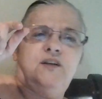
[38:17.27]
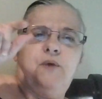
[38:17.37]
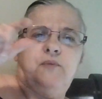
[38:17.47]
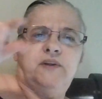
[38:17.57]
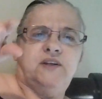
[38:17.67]
the
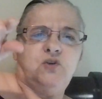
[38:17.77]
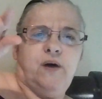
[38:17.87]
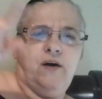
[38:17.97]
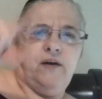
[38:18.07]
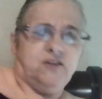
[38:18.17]
one with the
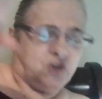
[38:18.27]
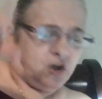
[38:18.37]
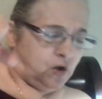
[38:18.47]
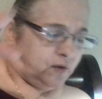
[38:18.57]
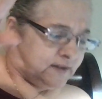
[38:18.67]
square and the
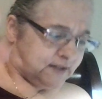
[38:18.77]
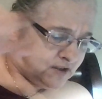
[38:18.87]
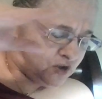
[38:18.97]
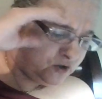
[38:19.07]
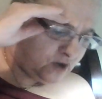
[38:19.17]
circle. It says do